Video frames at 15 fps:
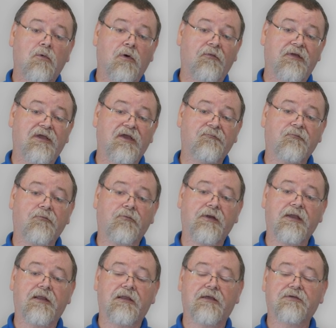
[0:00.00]
Where the
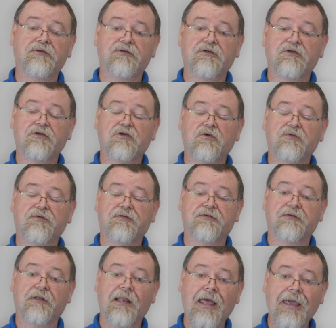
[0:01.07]
infrared is,
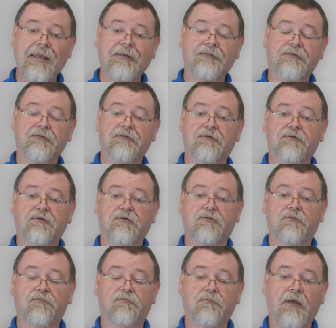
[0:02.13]
uses light
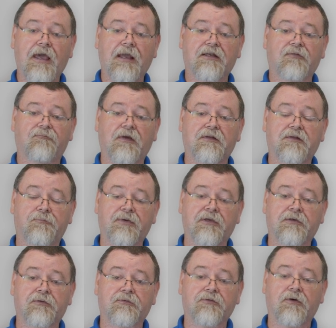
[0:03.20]
to activate the
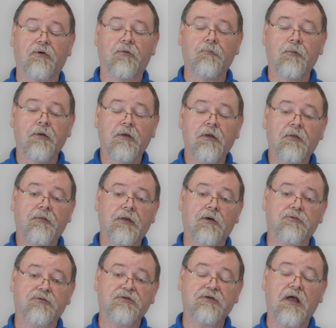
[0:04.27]
bin control, the
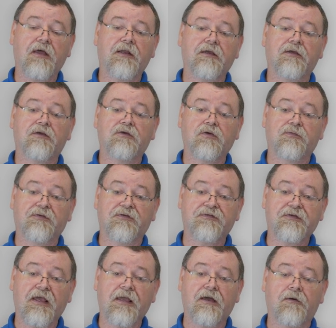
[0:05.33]
ultrasonic uses
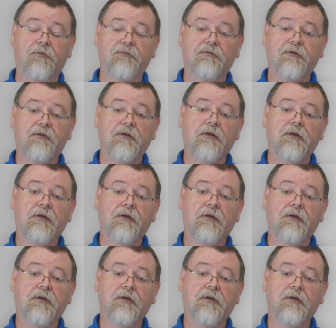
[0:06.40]
sound.